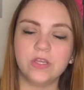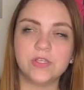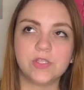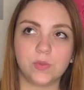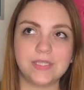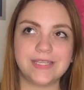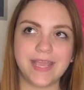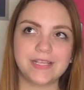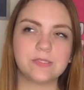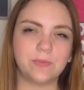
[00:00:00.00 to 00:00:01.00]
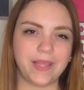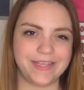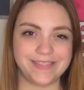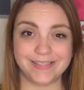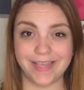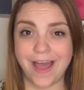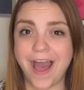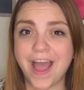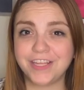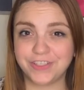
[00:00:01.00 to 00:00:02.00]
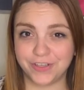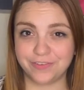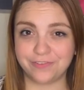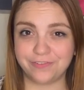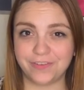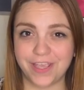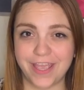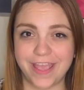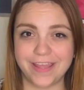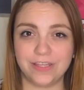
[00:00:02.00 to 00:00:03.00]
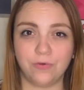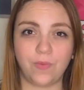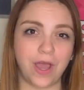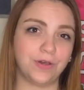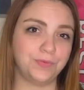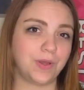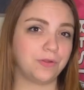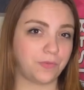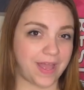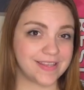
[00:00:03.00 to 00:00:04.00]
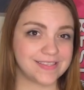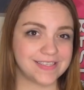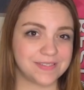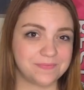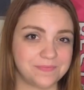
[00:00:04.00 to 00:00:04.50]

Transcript: So it takes place kind of in the Wild Wild West.